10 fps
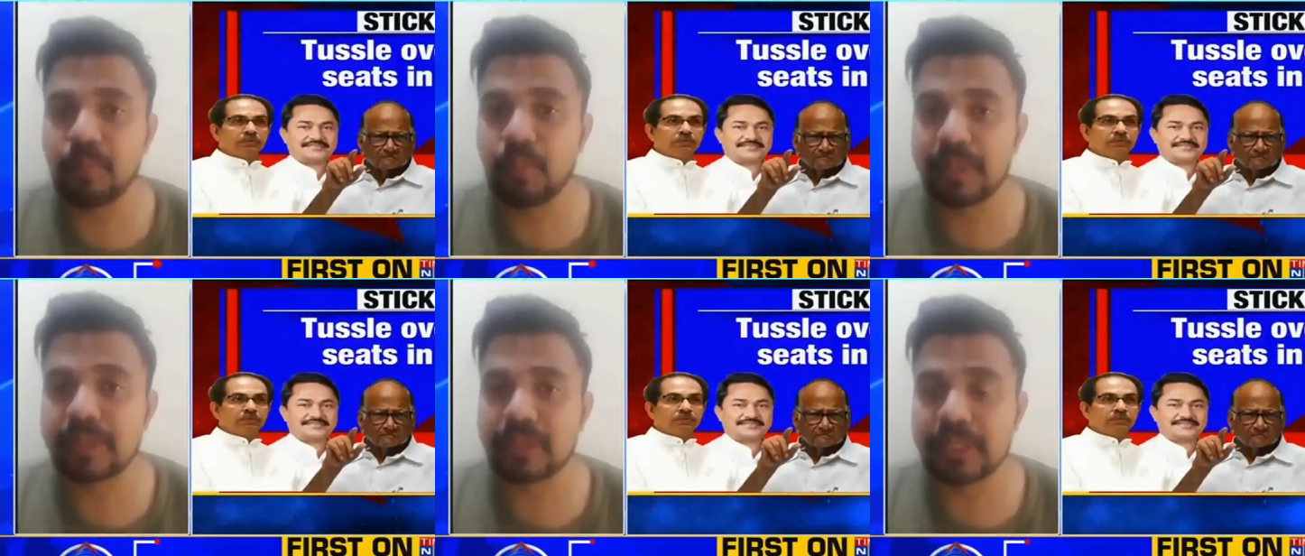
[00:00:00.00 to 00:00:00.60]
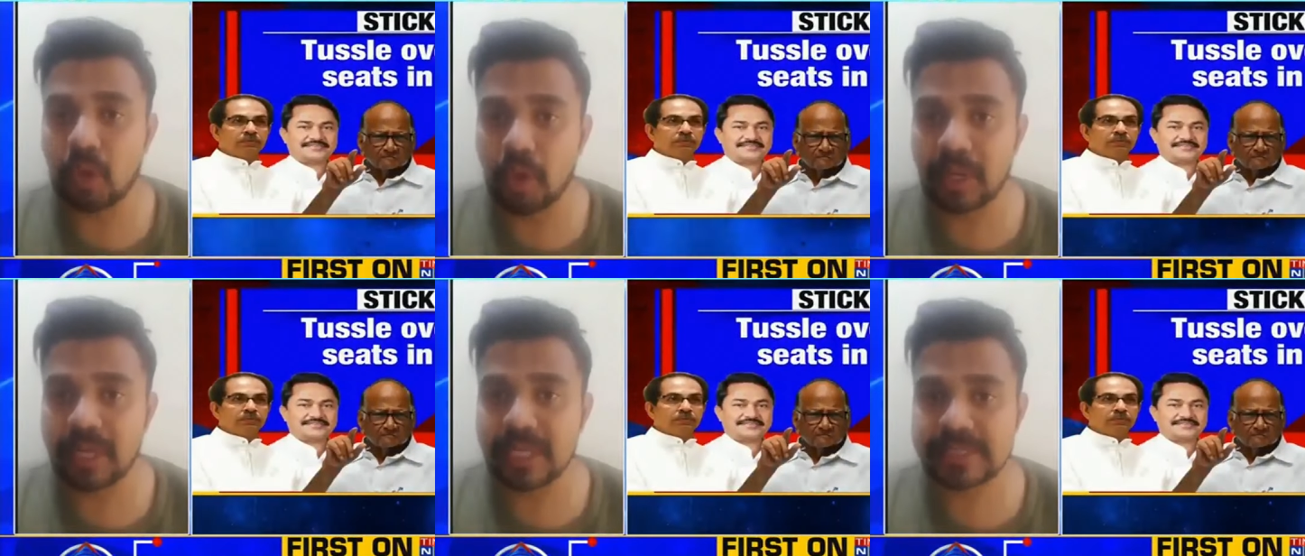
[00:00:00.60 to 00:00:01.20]
Speaker 1: I am with the
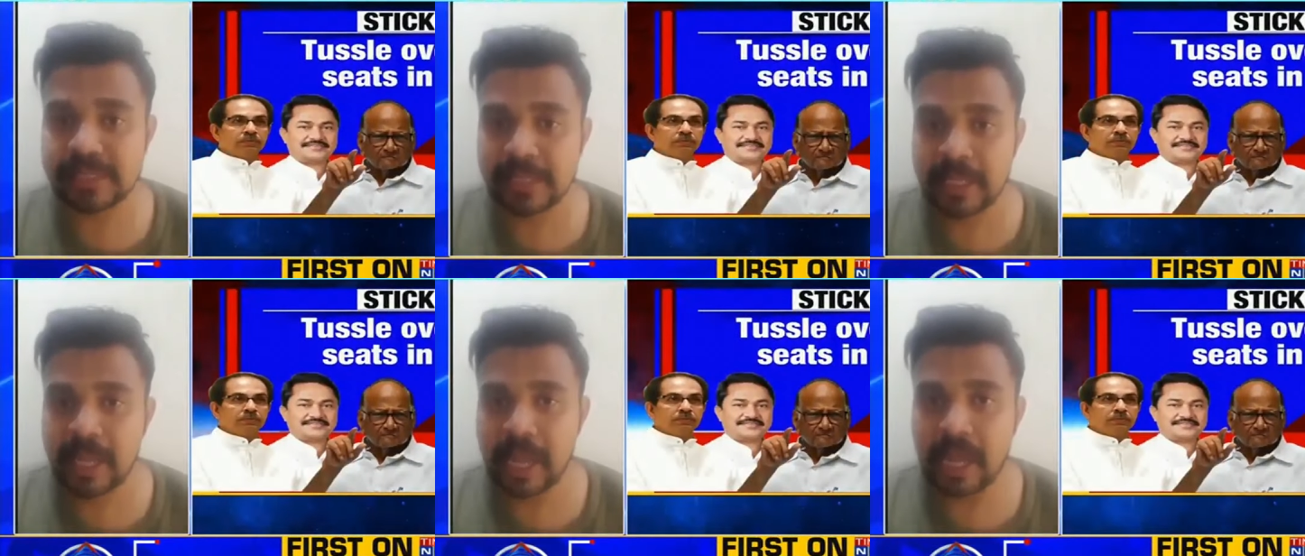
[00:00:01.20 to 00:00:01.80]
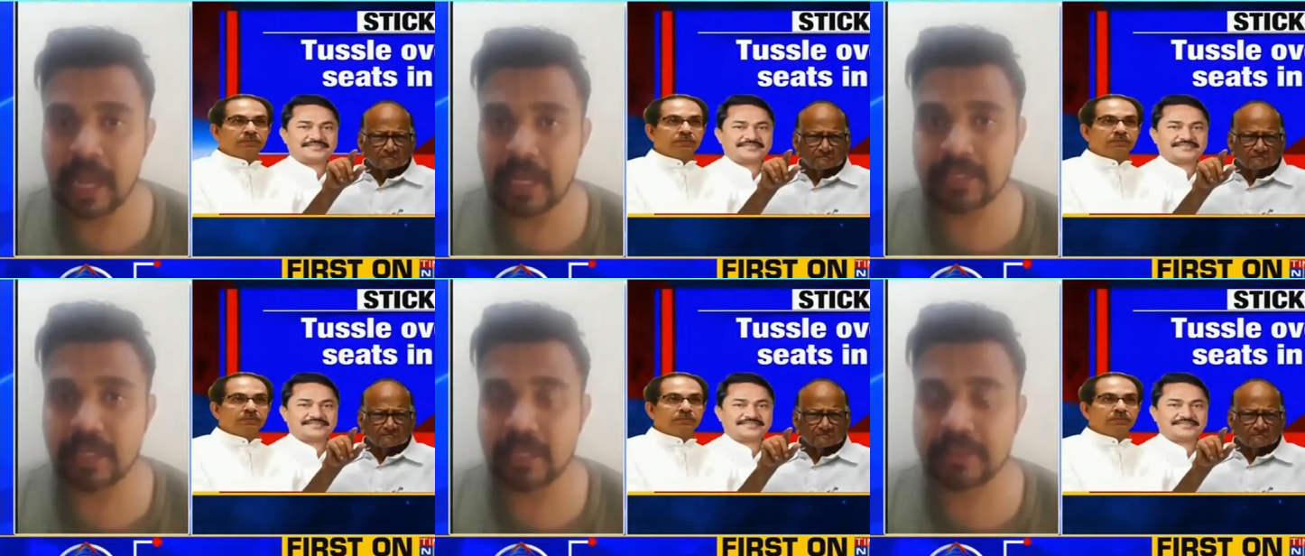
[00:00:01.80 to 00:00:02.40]
Congress, Uh,
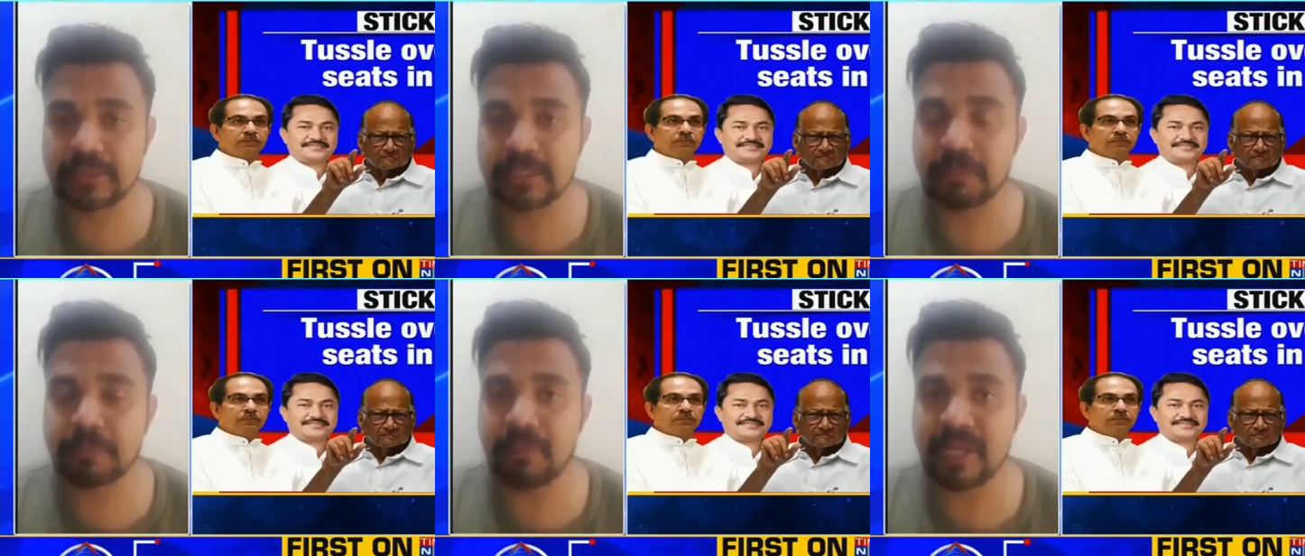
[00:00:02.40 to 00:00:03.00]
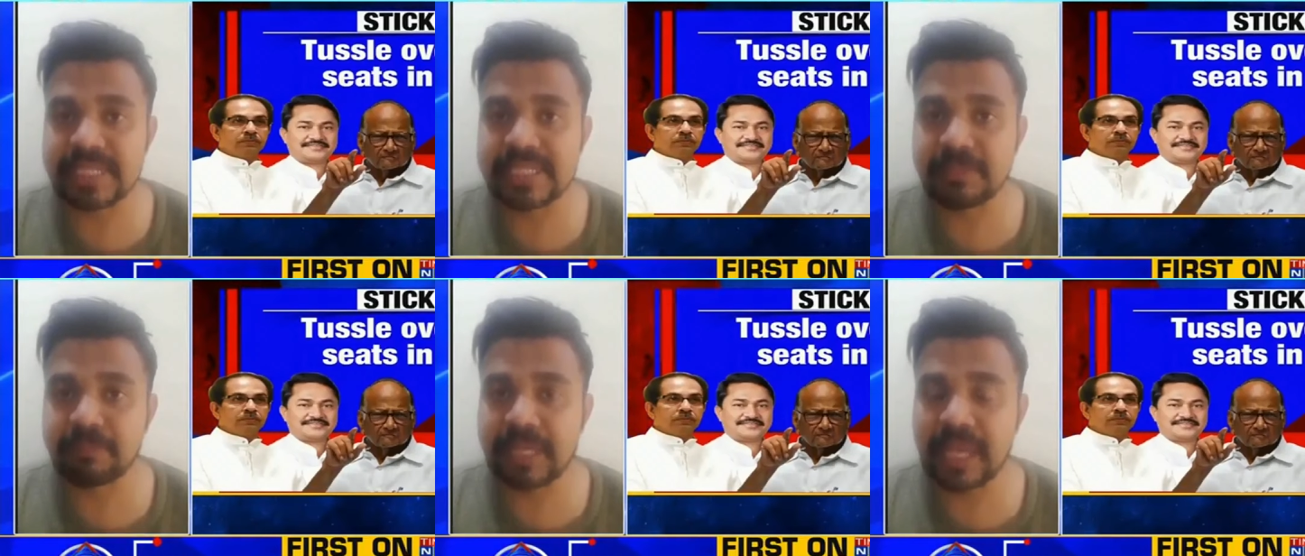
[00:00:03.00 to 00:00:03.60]
uh, Sharad Pawar's N
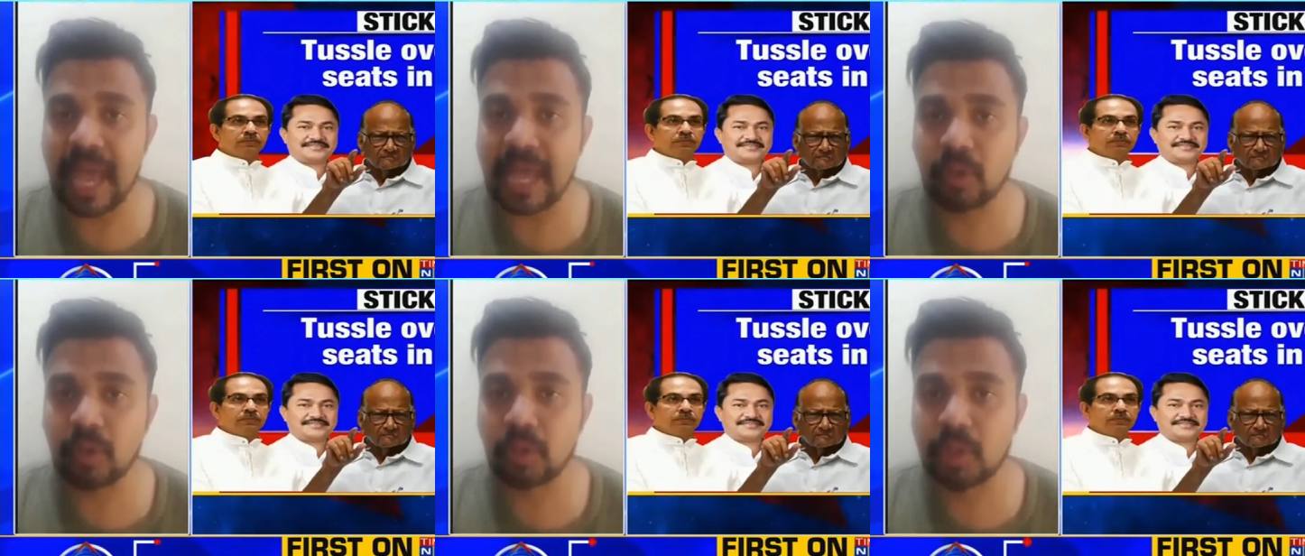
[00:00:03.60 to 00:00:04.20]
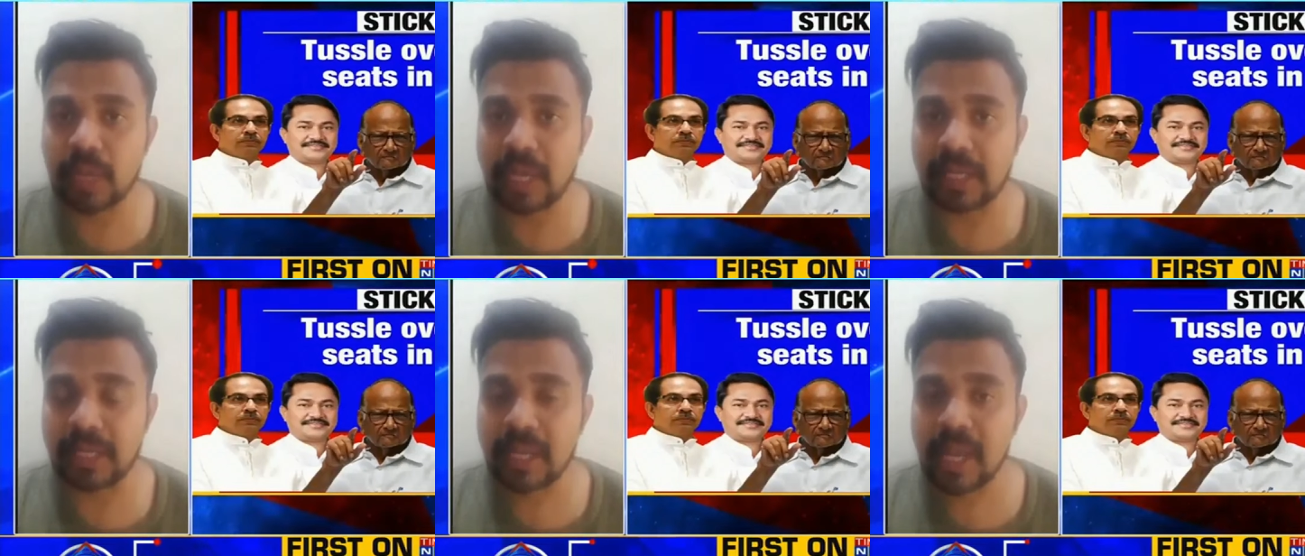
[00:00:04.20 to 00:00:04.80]
C P and Uddhav
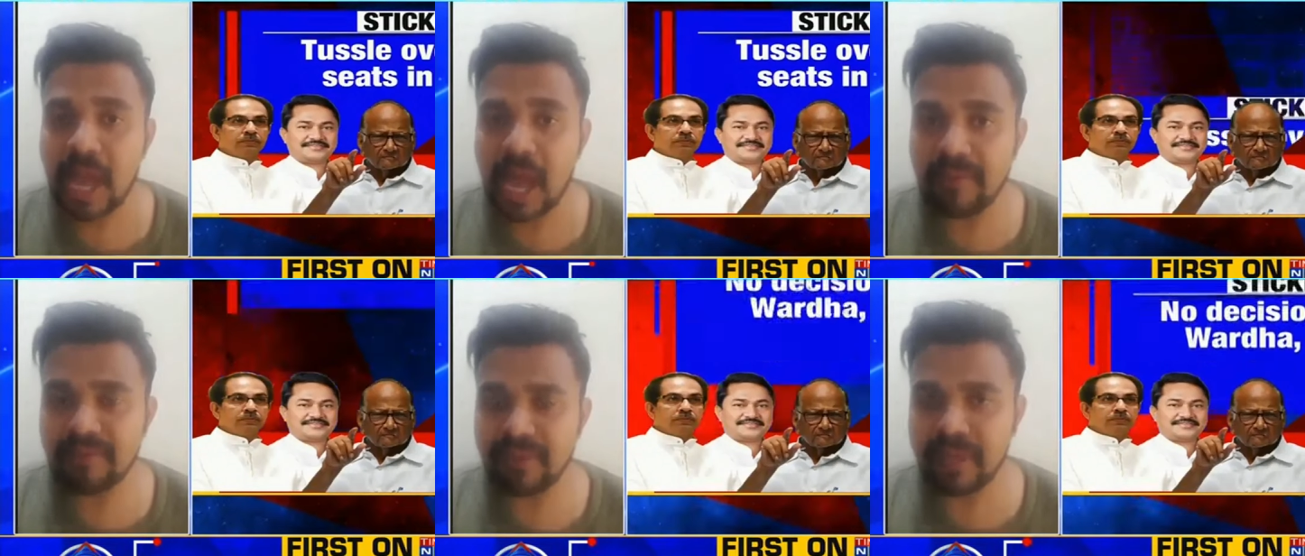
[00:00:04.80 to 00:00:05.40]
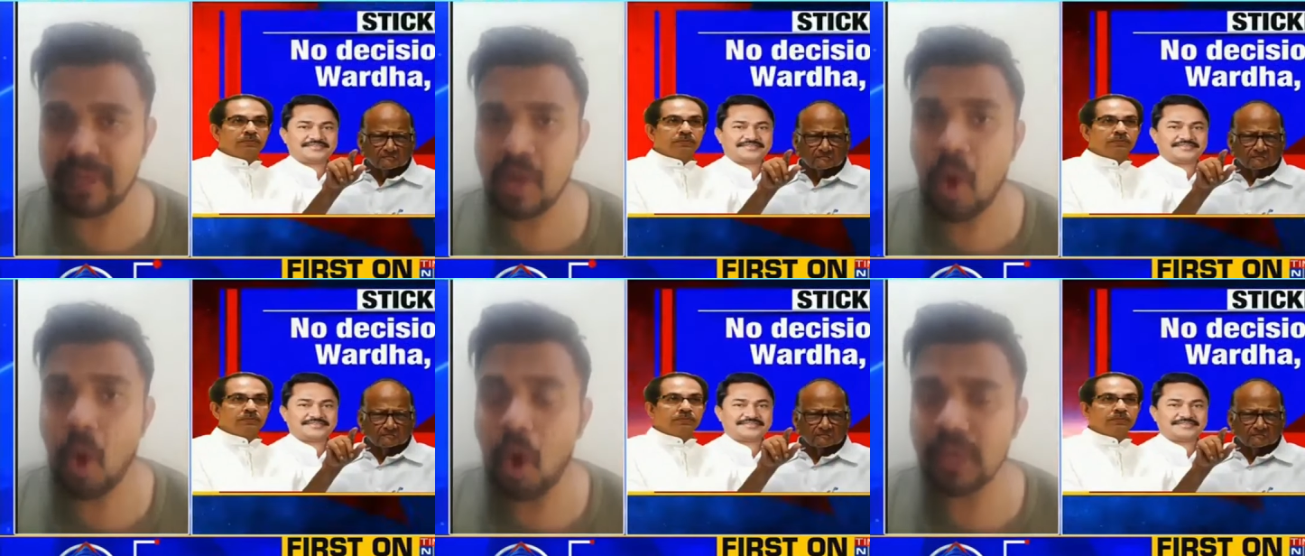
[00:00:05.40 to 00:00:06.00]
Thackeray. However,
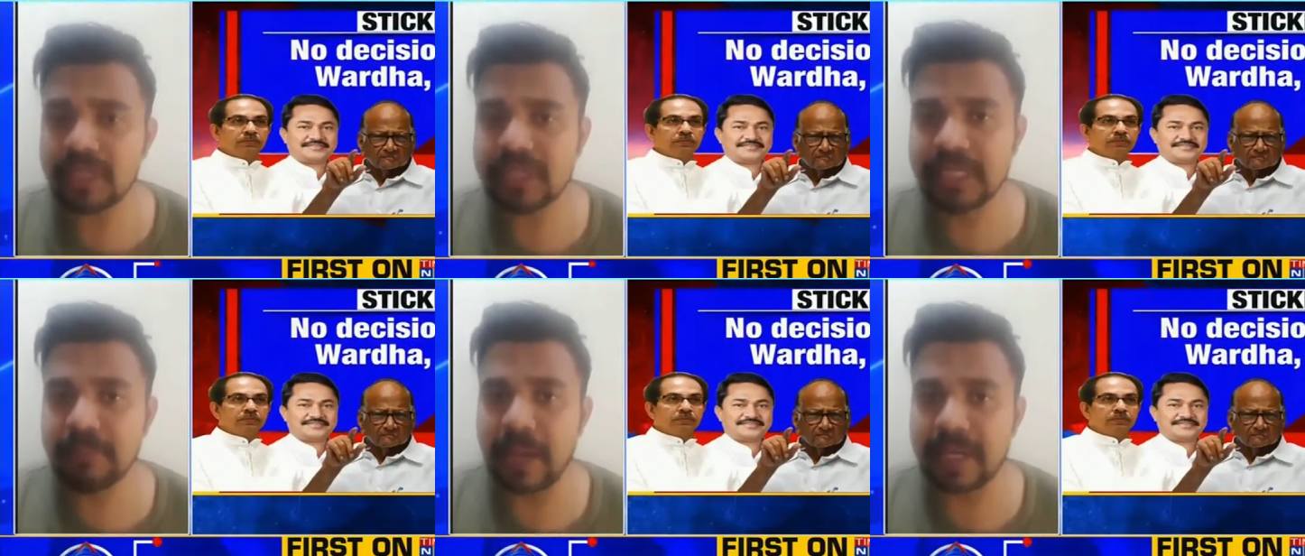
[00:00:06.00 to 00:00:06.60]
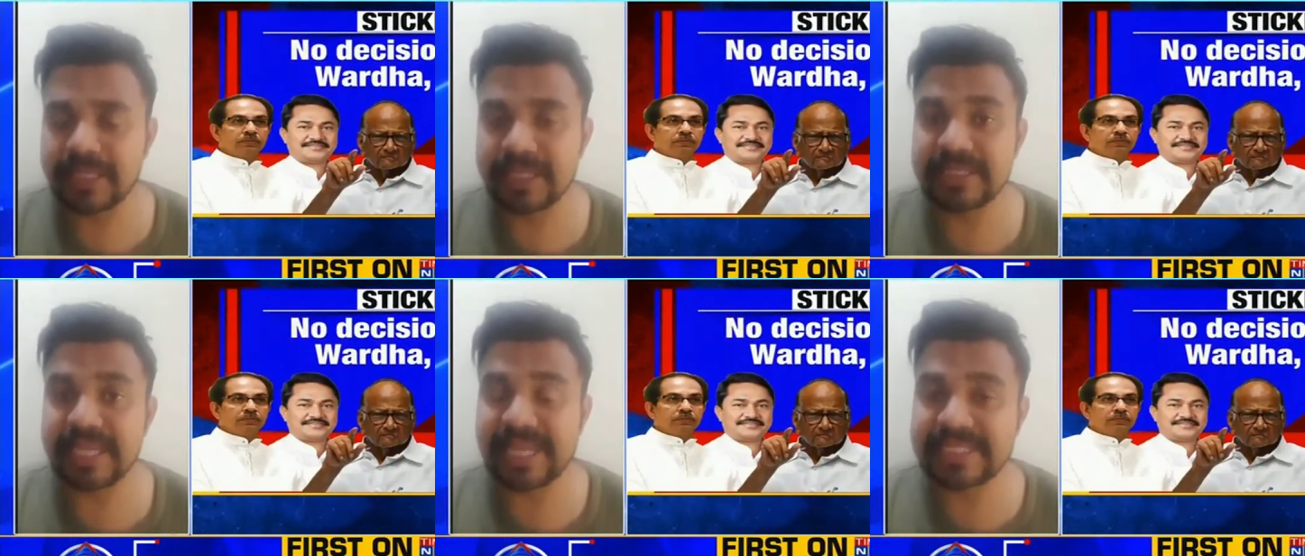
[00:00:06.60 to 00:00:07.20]
all the three
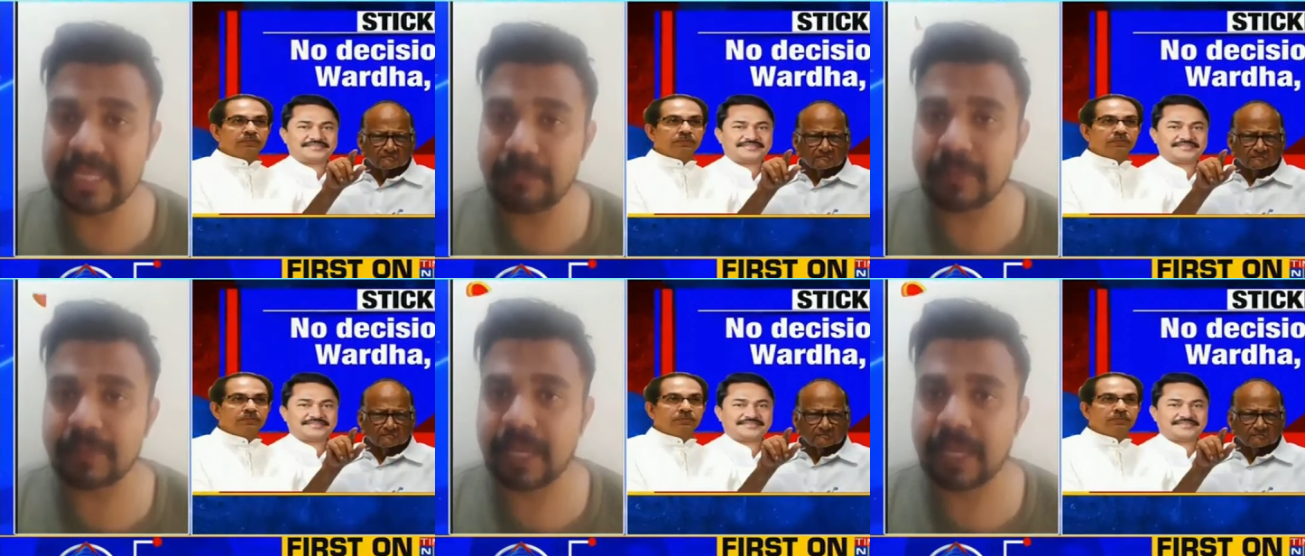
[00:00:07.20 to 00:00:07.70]
parties accept